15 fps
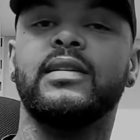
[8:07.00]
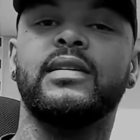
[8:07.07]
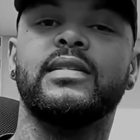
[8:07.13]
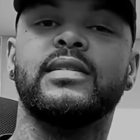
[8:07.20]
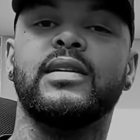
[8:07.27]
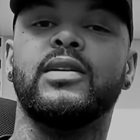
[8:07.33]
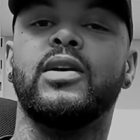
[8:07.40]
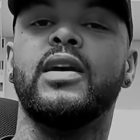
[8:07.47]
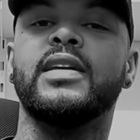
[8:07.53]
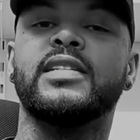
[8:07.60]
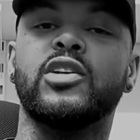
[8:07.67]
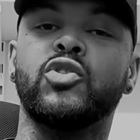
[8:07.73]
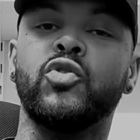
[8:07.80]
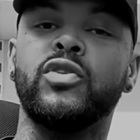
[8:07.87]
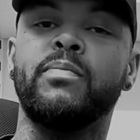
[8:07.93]
It's a
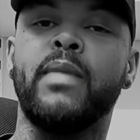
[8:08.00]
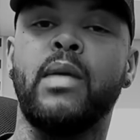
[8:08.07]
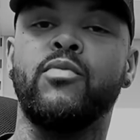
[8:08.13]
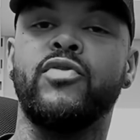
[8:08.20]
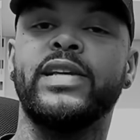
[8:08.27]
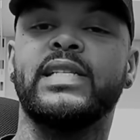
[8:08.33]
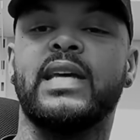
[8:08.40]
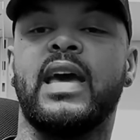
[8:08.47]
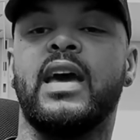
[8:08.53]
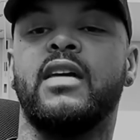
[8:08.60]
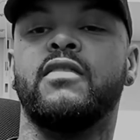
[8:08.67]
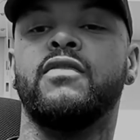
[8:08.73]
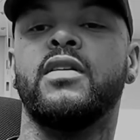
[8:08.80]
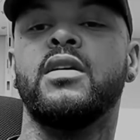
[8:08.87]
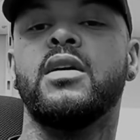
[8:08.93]
good memory to have.